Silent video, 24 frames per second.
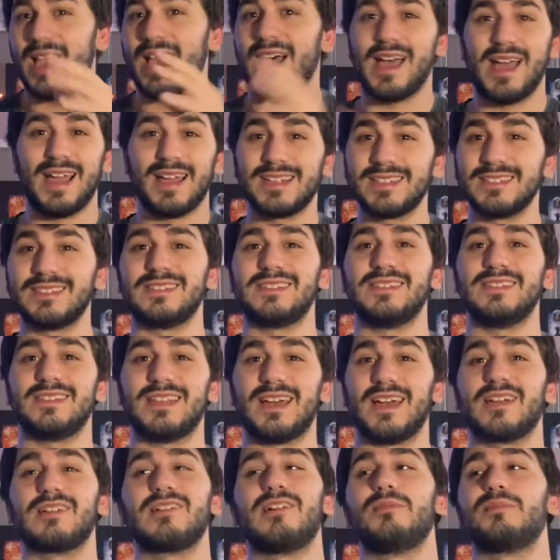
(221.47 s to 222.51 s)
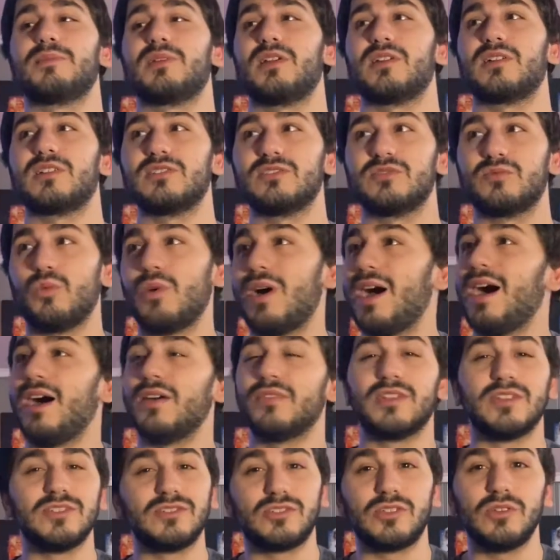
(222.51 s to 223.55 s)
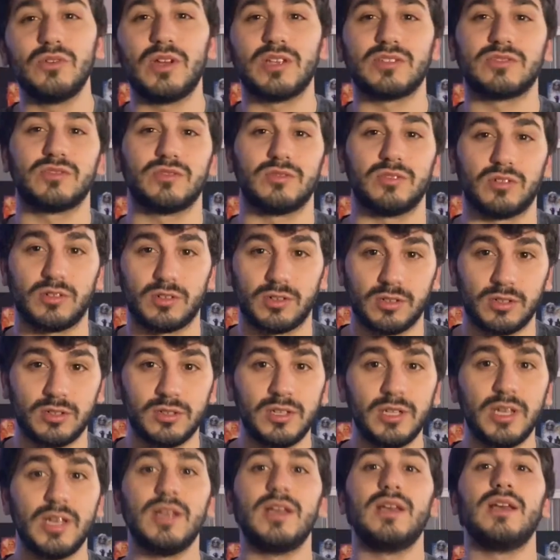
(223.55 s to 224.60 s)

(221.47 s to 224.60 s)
I can see that coming there, because wow, this dude has learned,